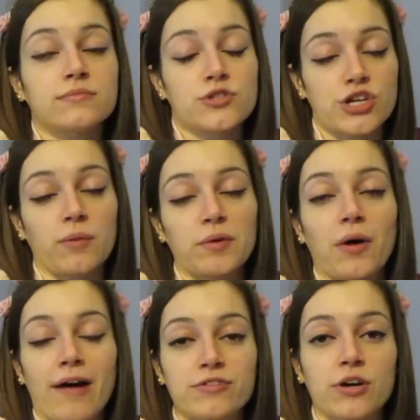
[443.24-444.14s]
Shelby
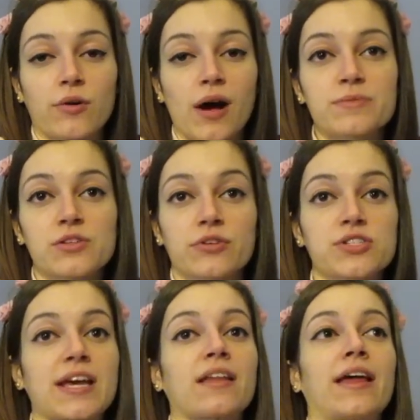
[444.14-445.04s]
will have to go up. So they're
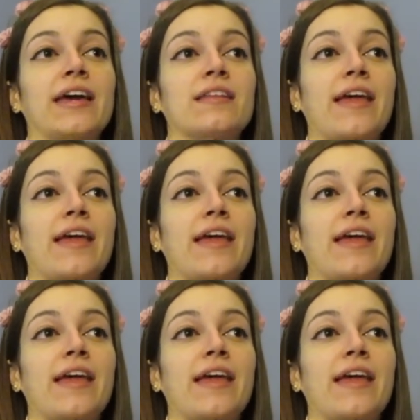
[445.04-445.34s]
saying, like,